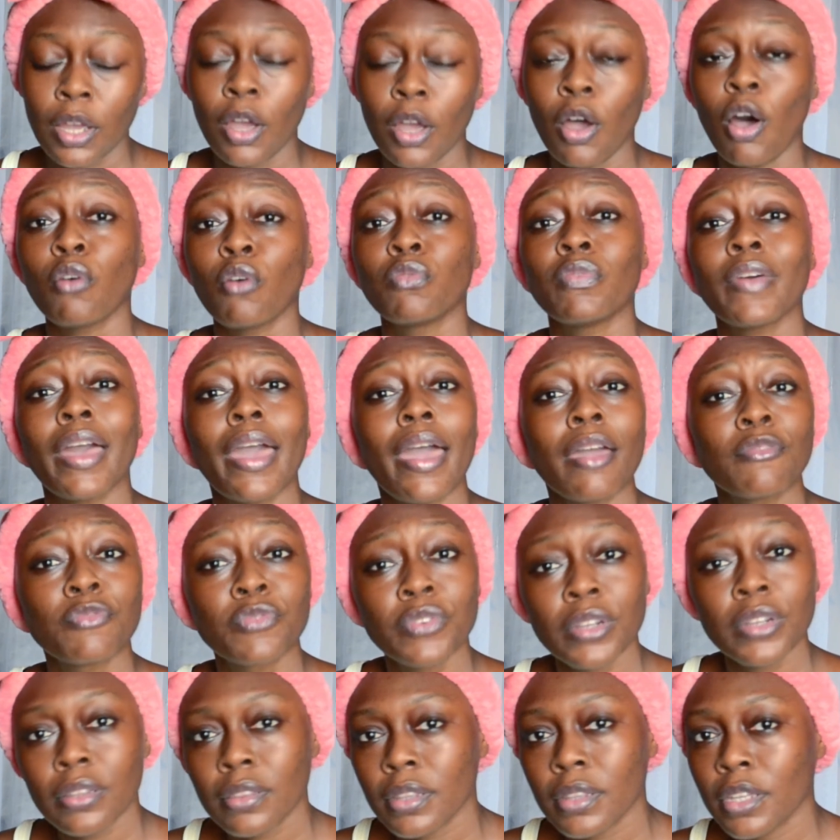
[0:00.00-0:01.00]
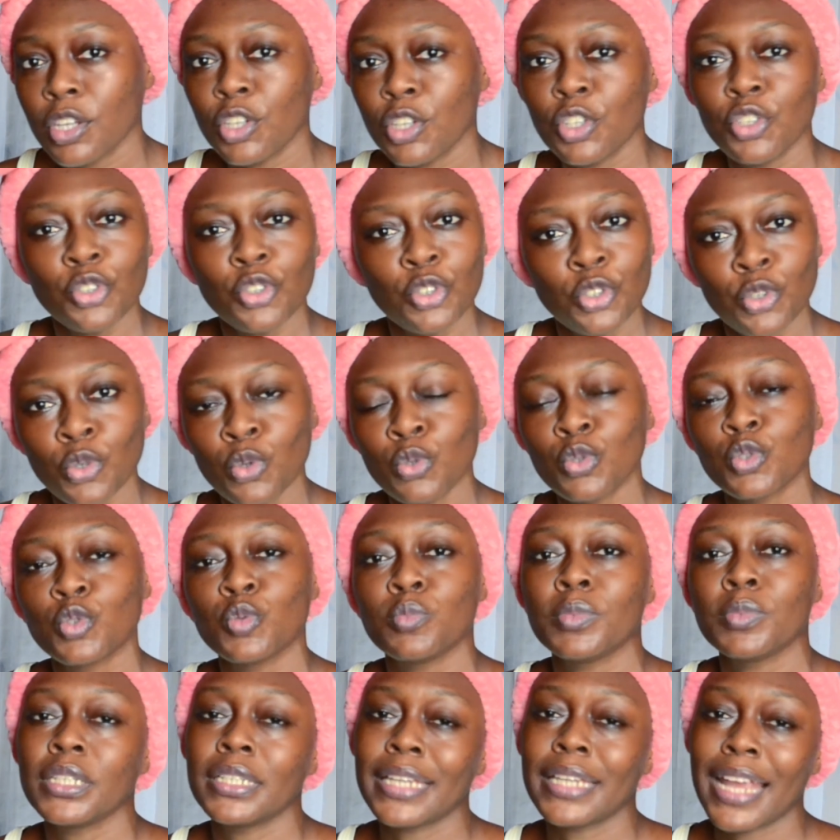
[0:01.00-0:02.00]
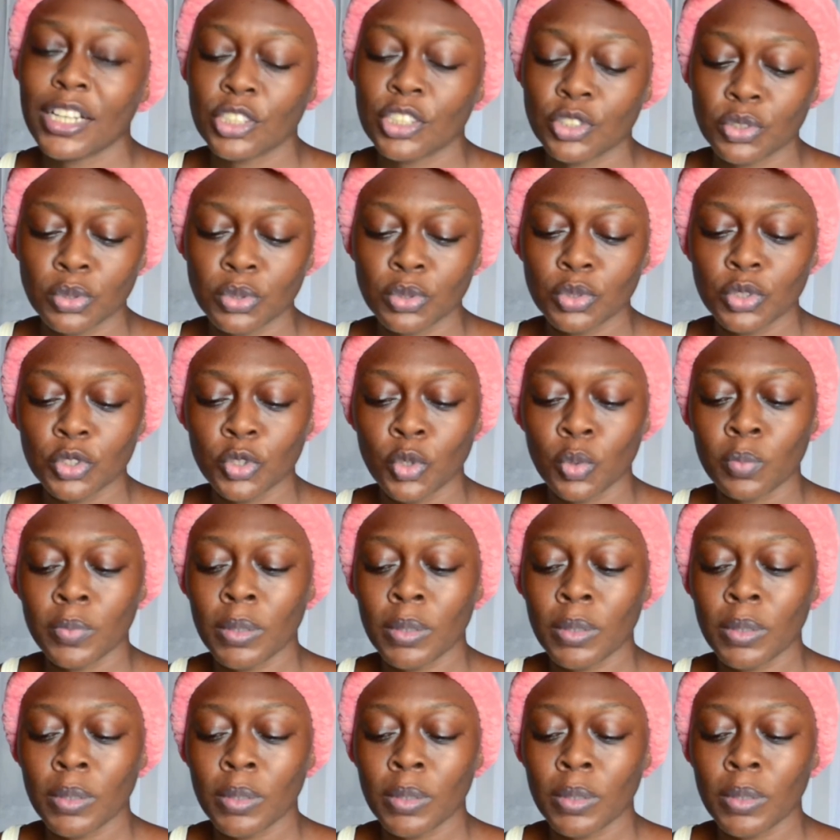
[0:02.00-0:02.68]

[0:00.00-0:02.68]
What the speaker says: of everything you know to be natural soap.